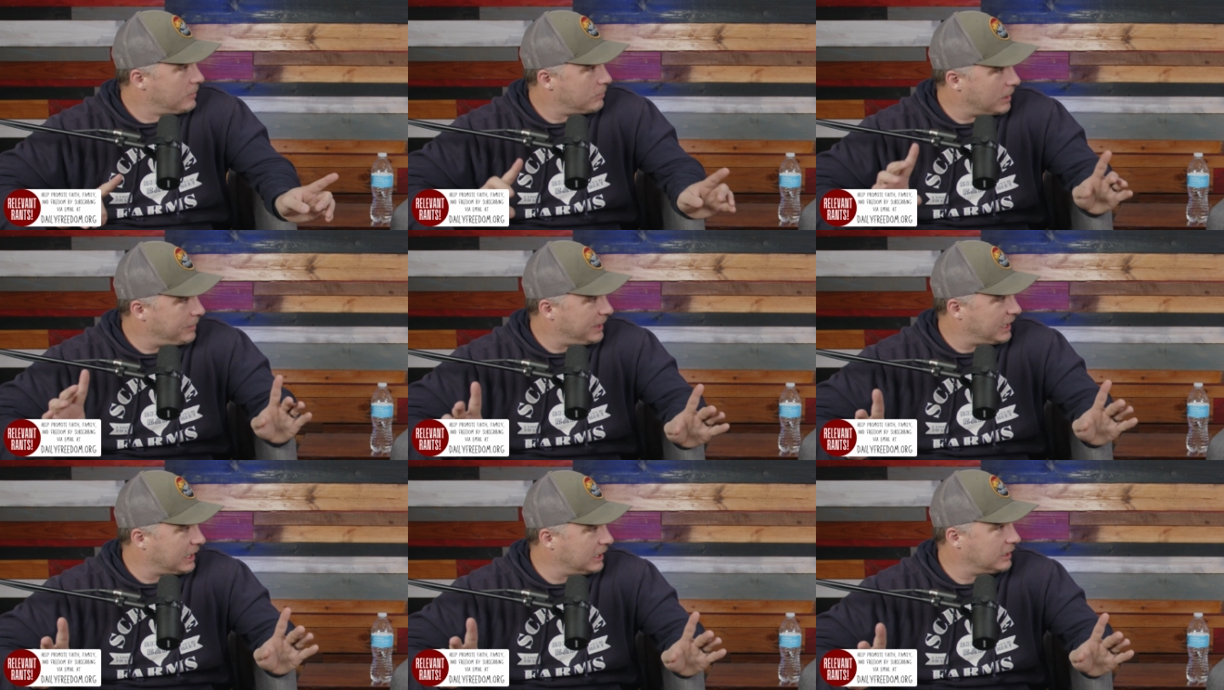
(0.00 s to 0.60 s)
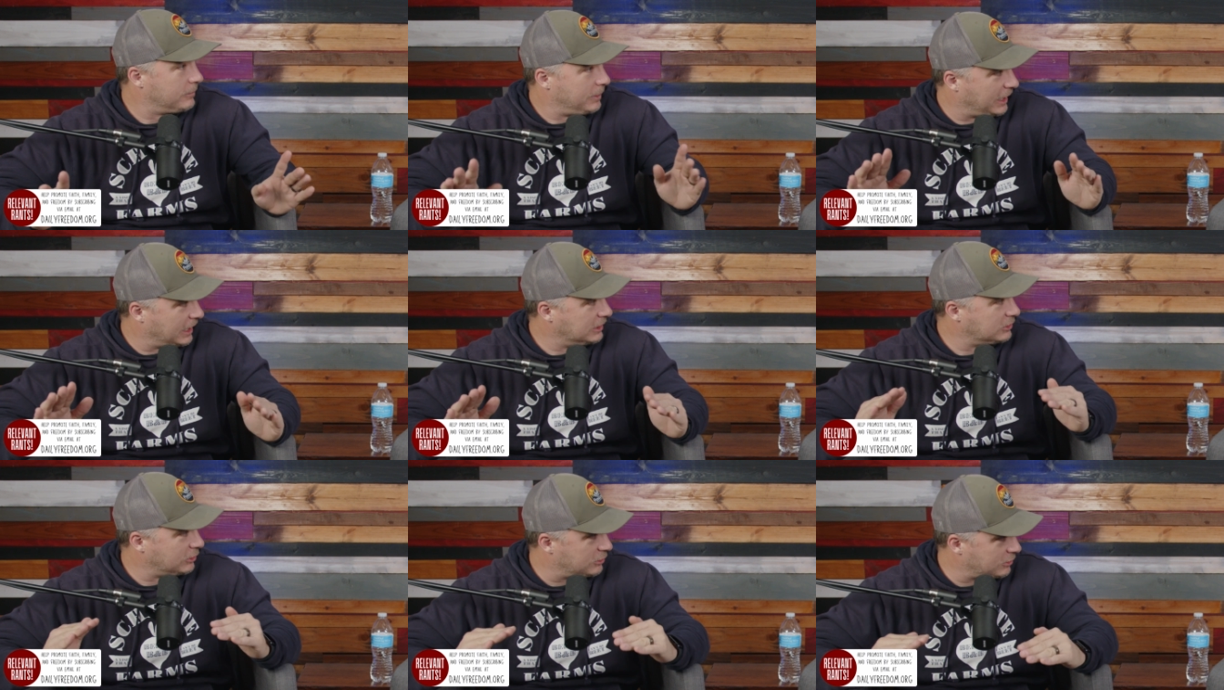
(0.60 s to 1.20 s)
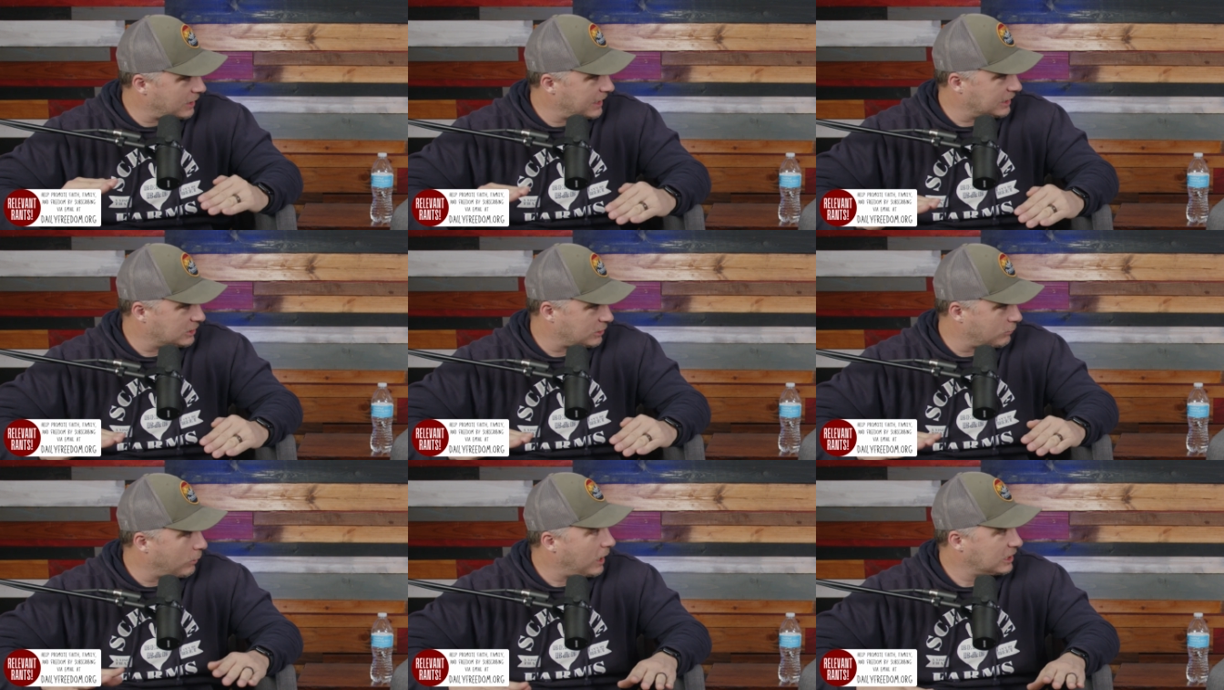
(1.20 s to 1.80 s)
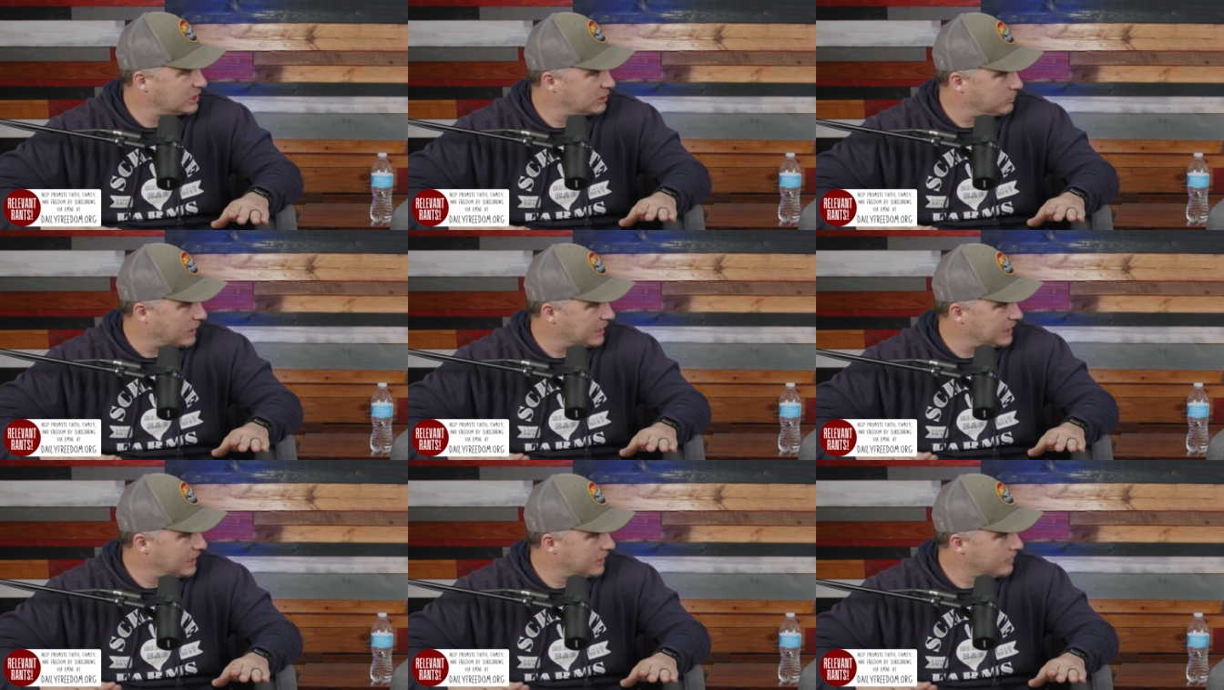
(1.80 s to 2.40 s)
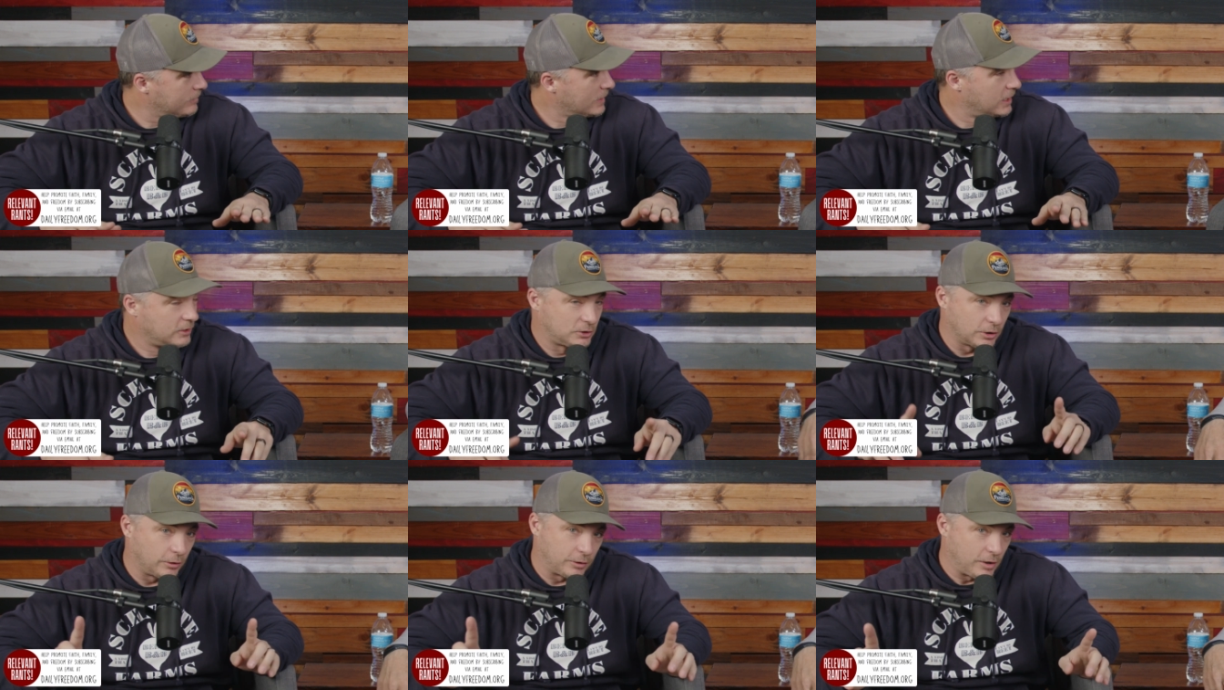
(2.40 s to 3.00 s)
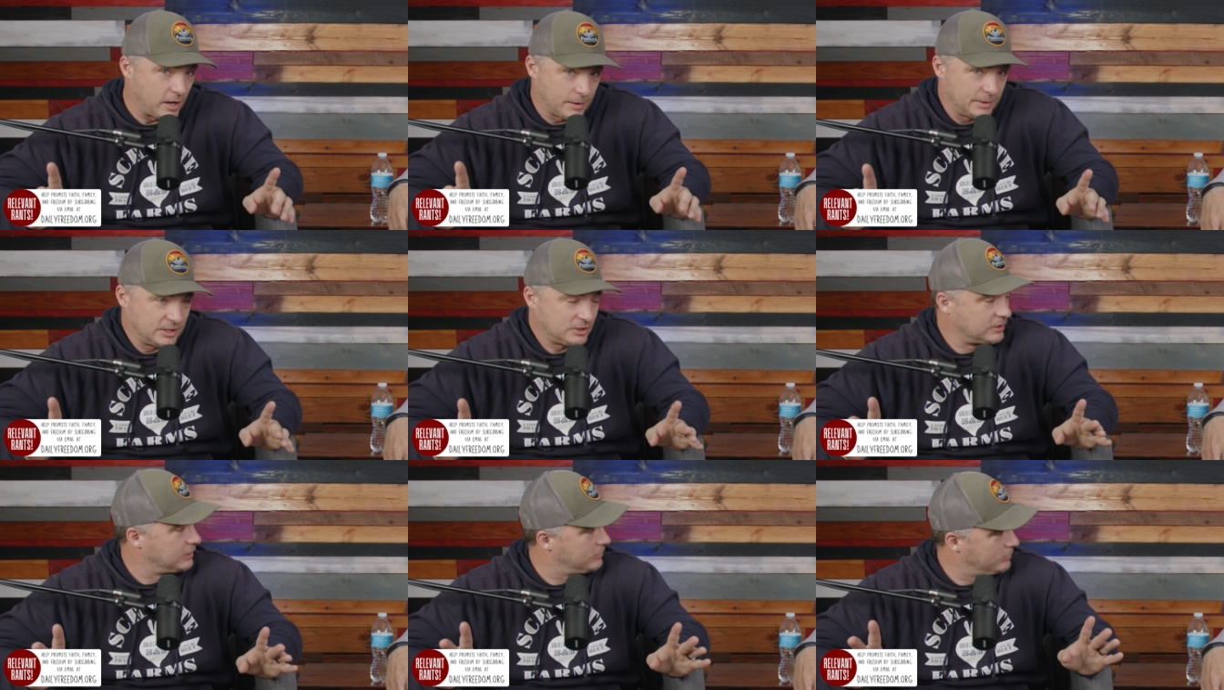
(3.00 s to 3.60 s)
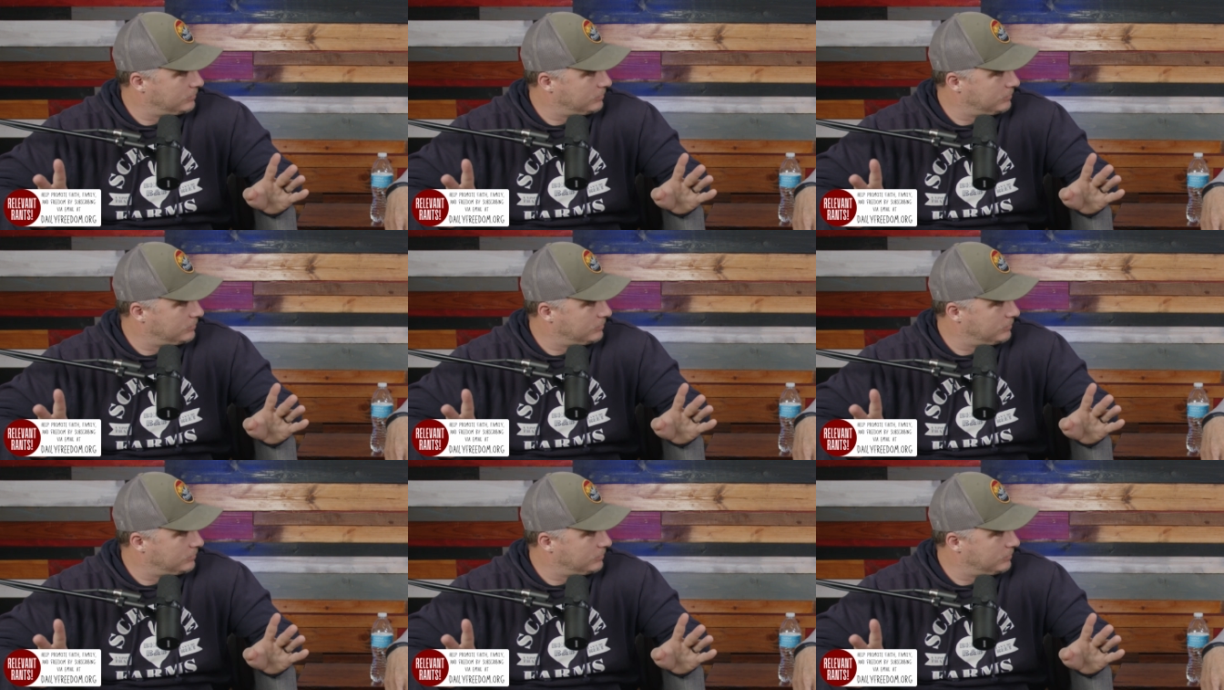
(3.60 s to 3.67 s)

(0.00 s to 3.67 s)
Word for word: but because they're trying to squash spending. So economies,